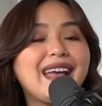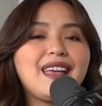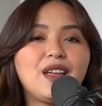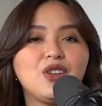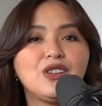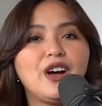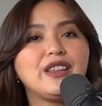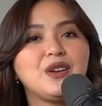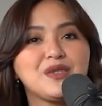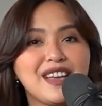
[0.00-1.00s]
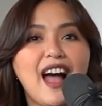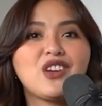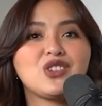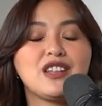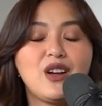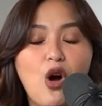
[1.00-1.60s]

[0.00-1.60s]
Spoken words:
I kid you not, he was actually